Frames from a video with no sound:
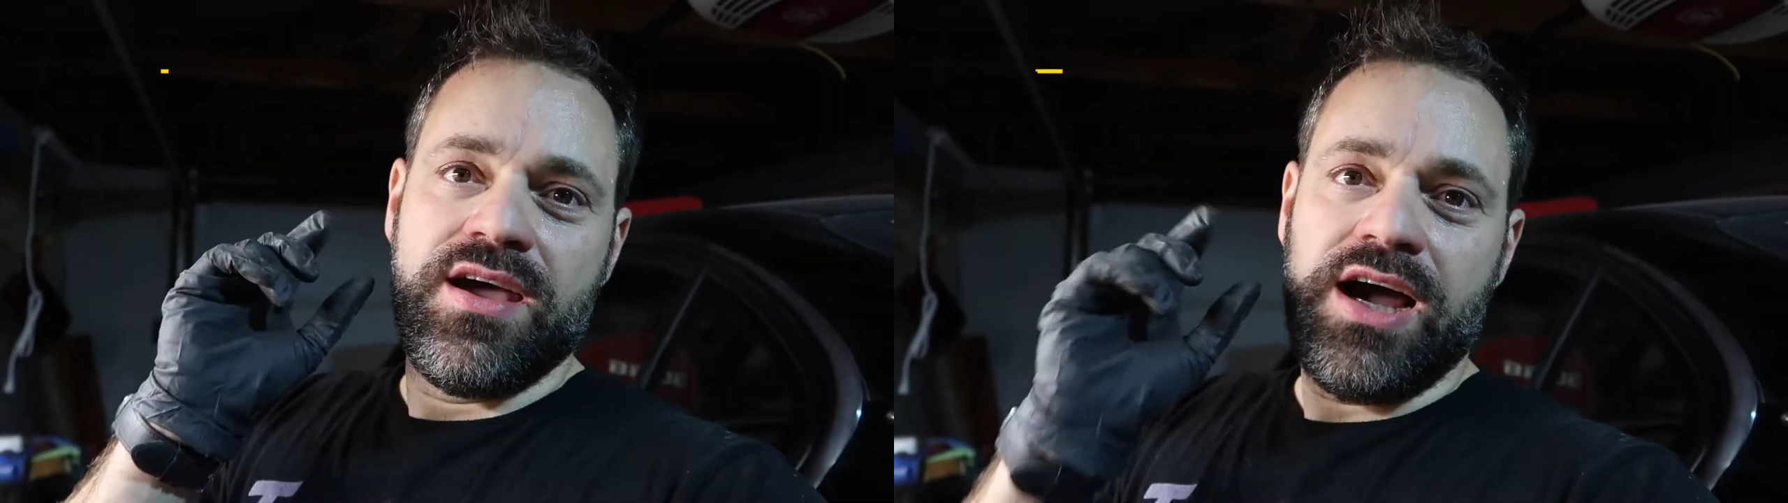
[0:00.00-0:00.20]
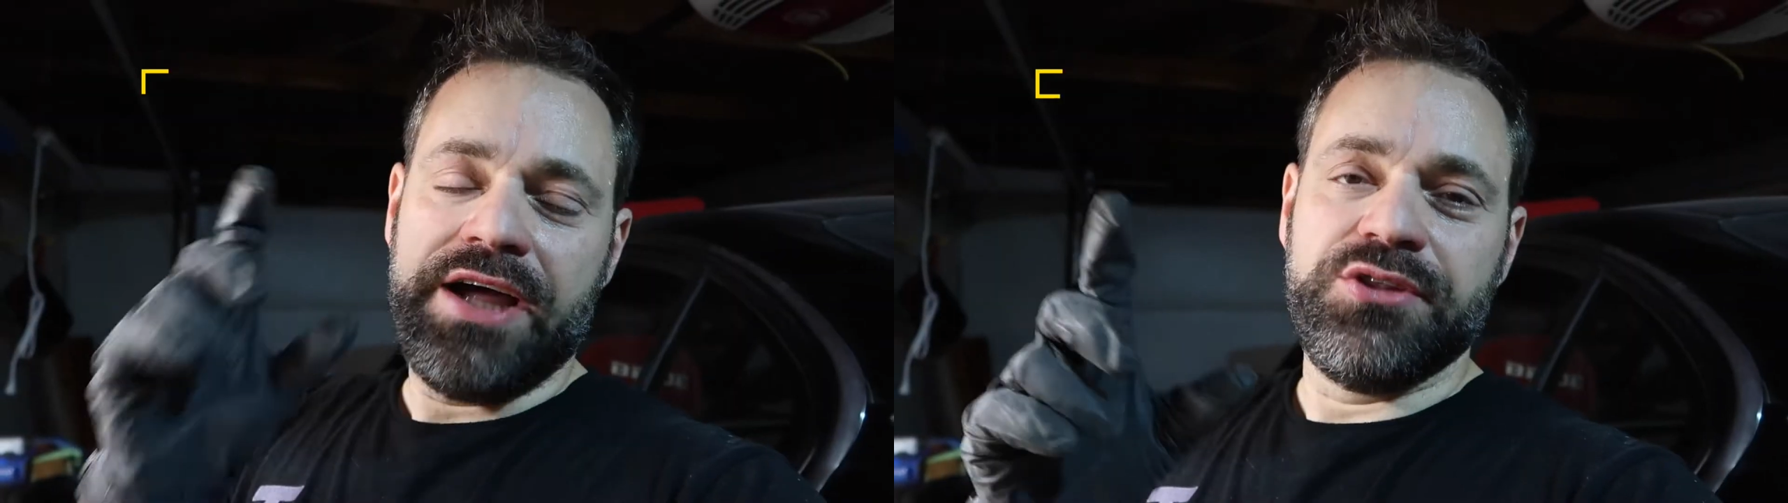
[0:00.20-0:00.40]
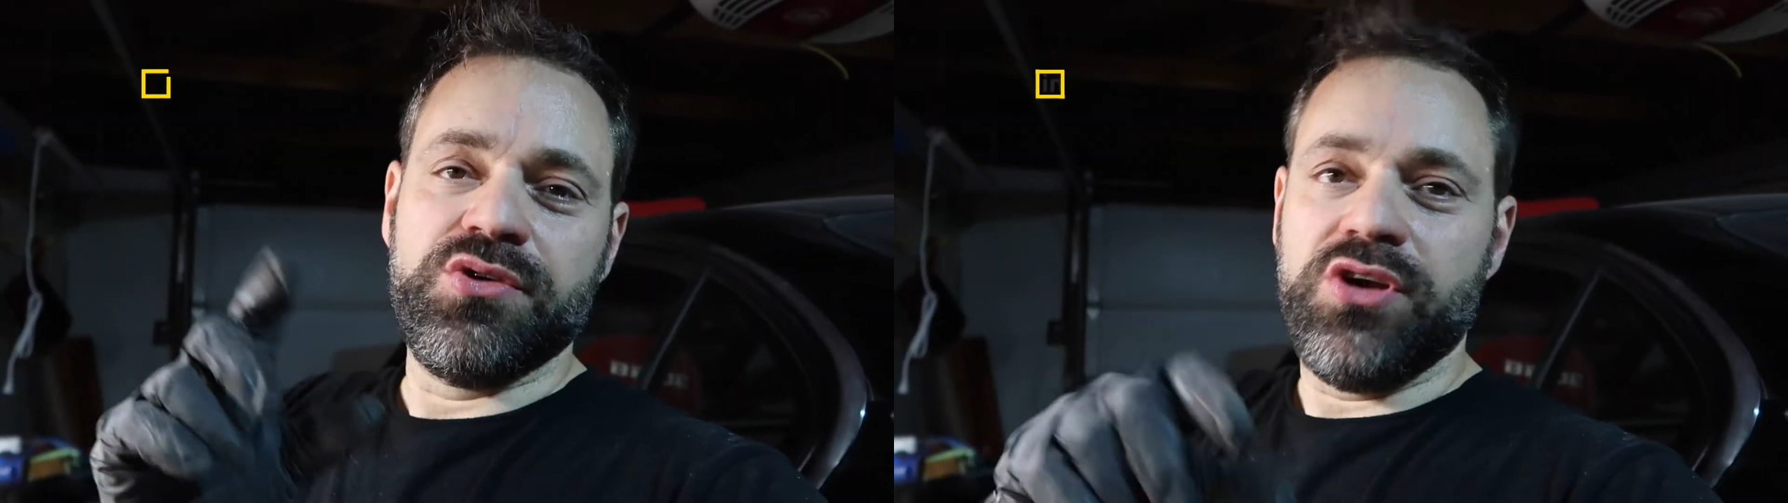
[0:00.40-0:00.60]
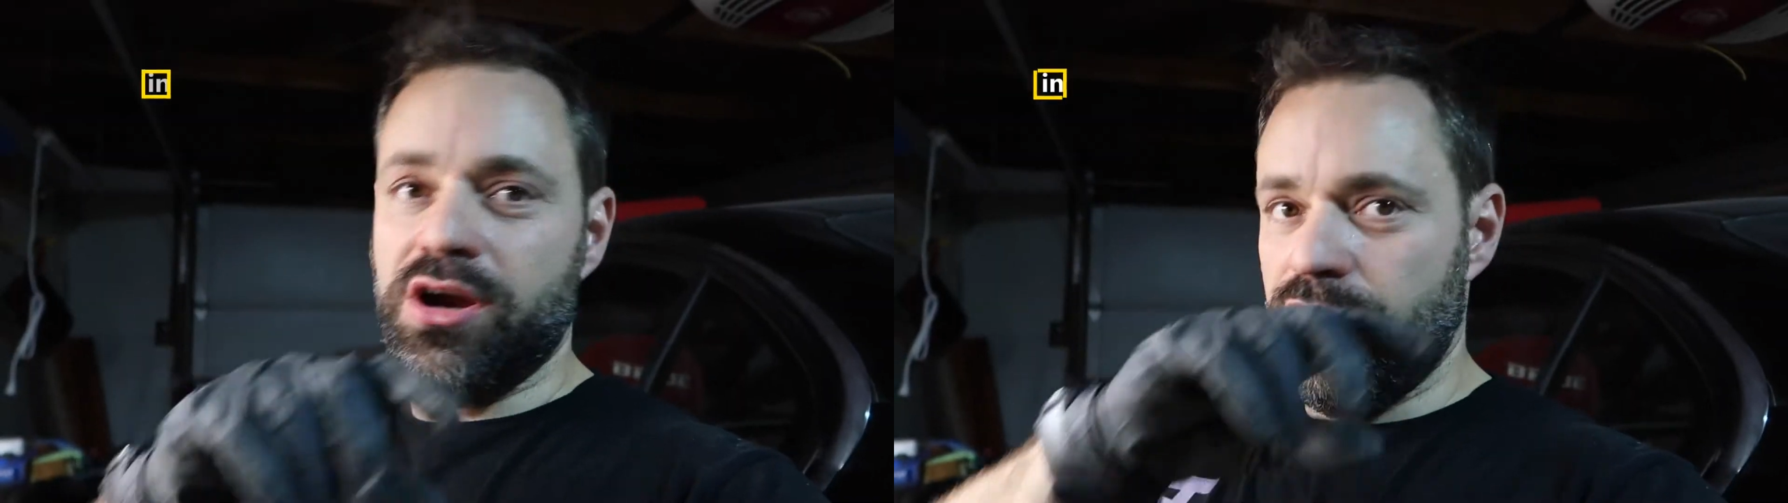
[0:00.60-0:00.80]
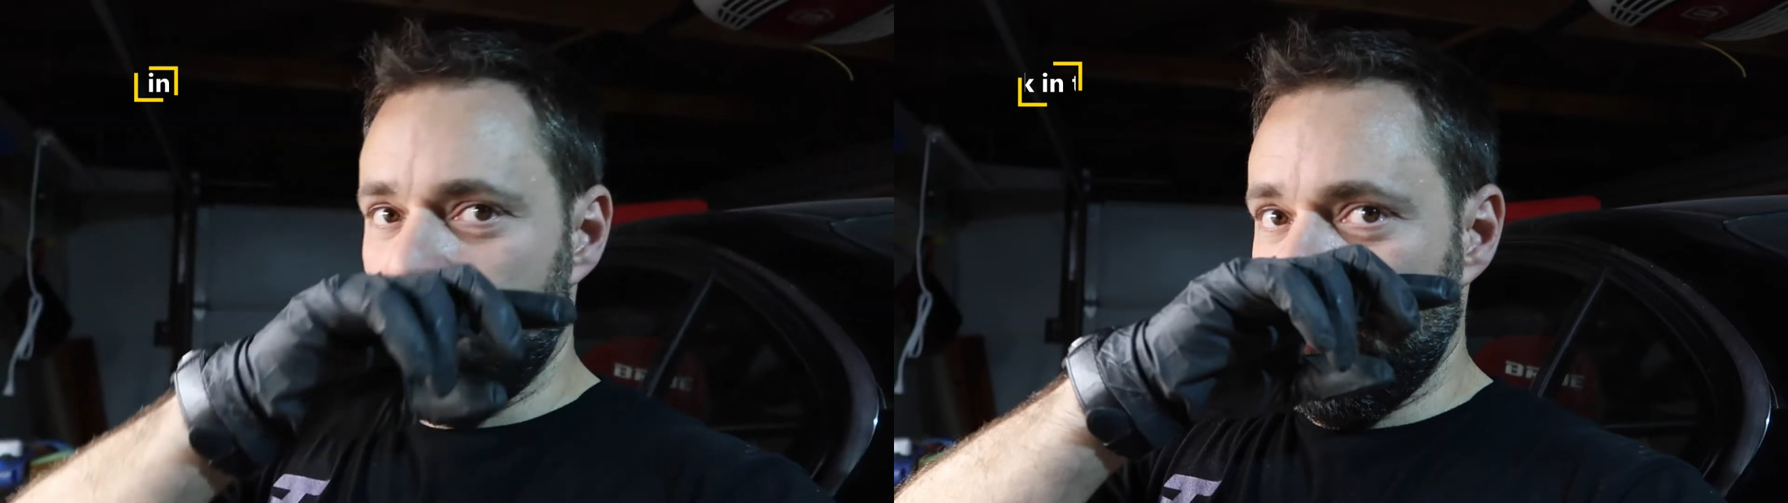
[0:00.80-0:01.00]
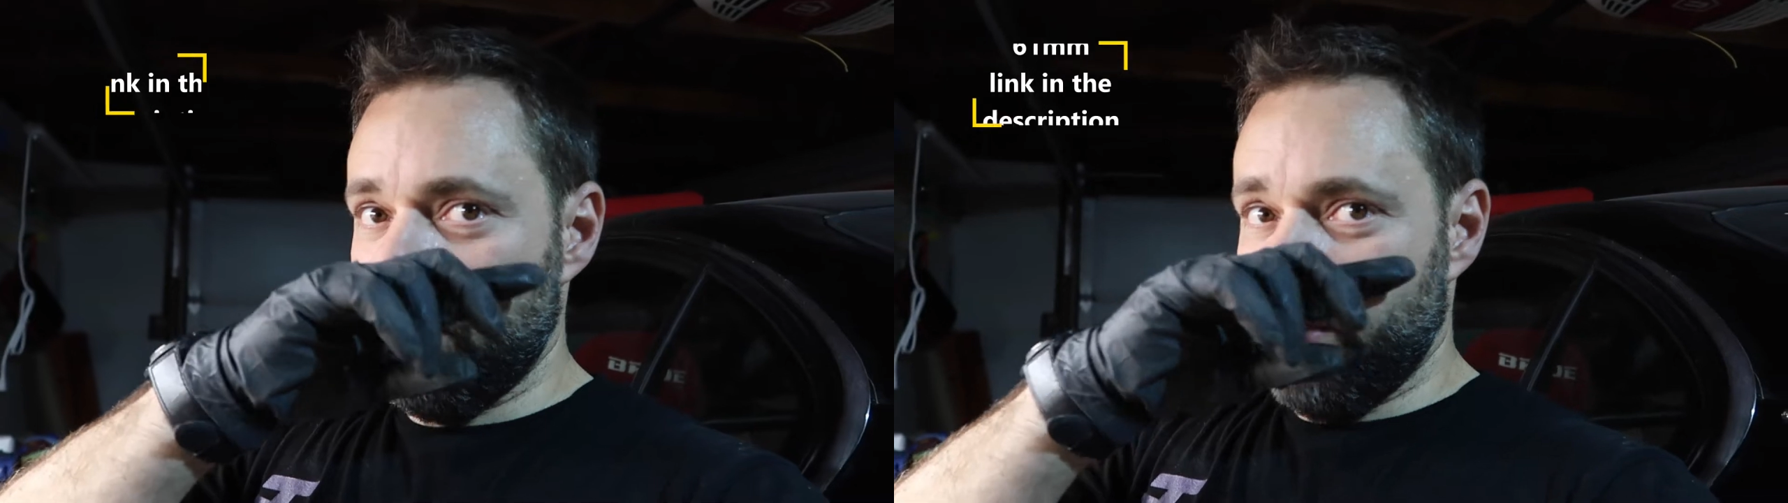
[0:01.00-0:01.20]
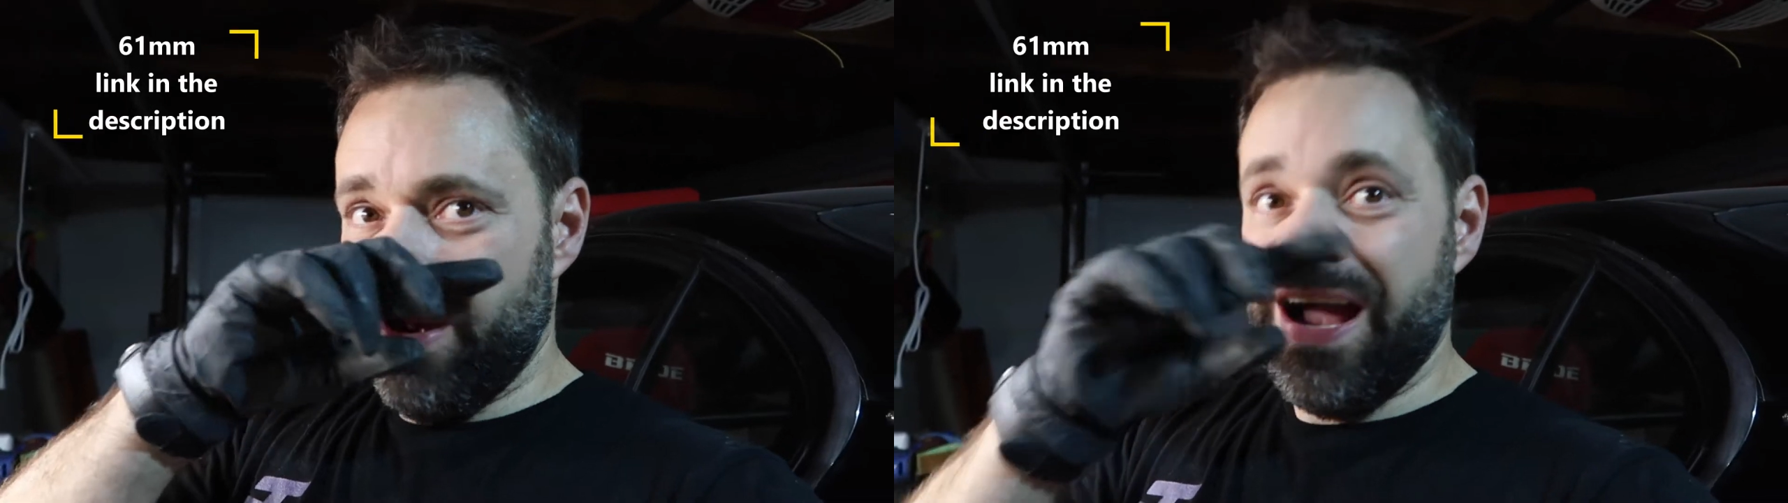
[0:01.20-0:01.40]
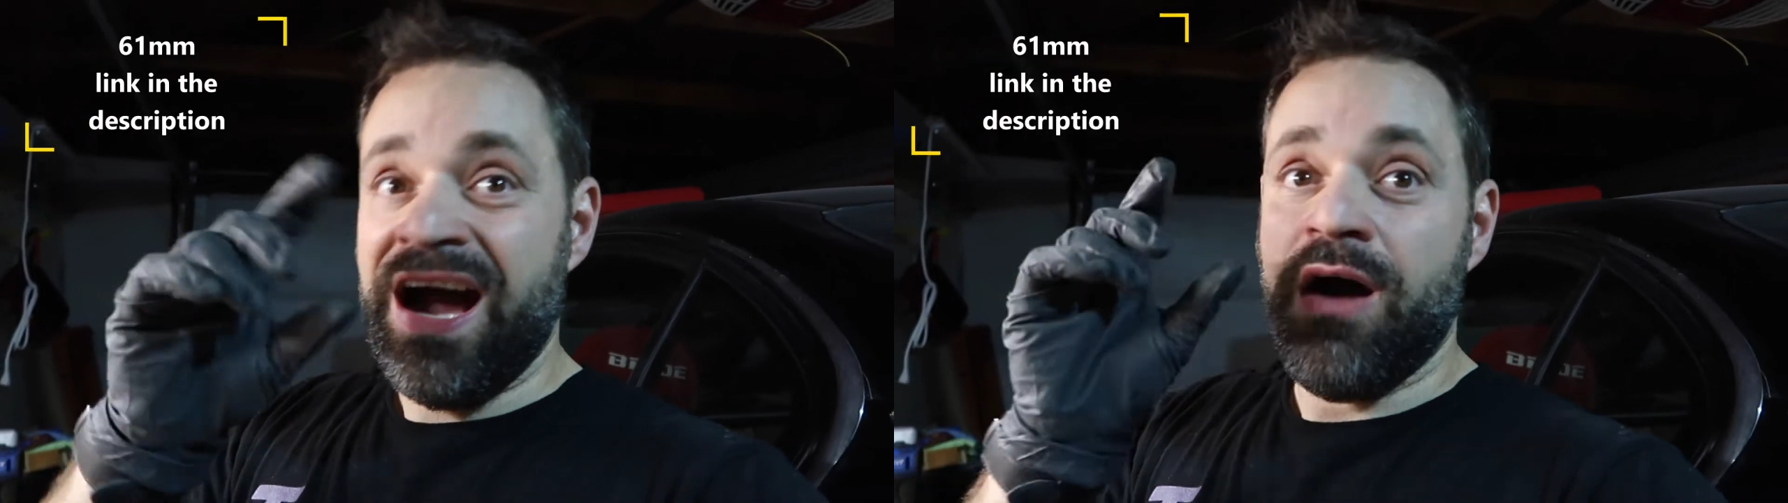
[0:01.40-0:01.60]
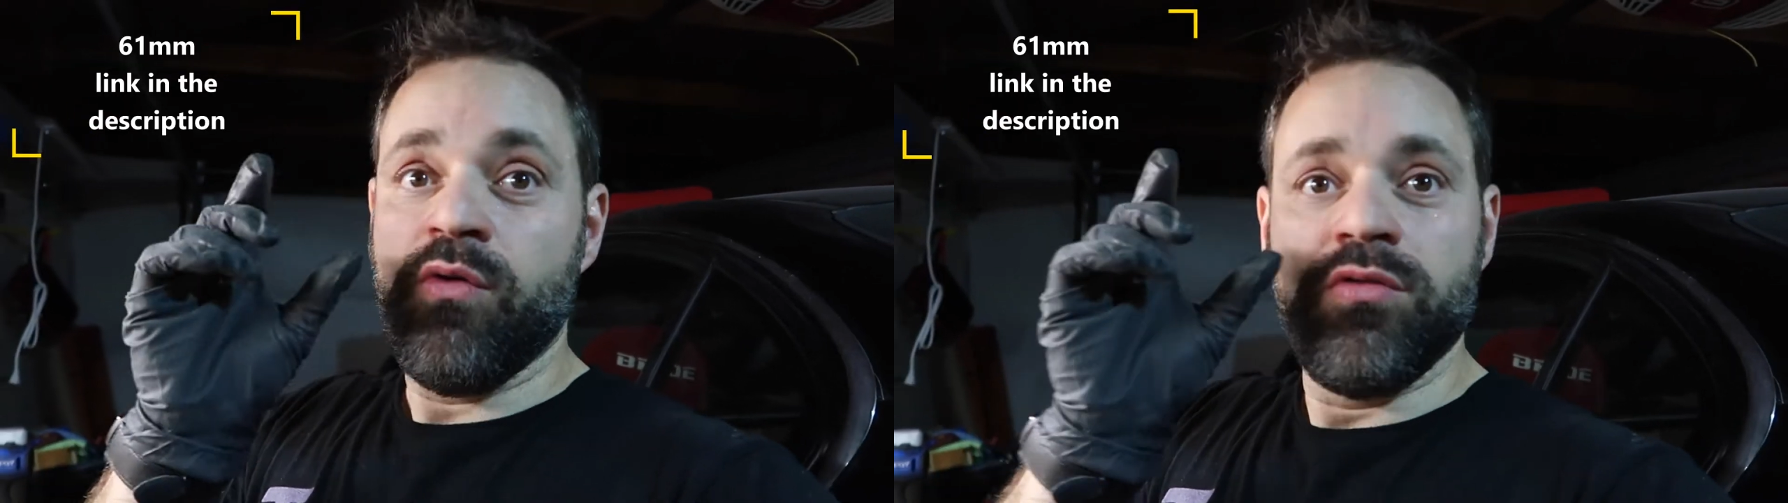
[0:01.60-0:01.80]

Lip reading: I do not remember how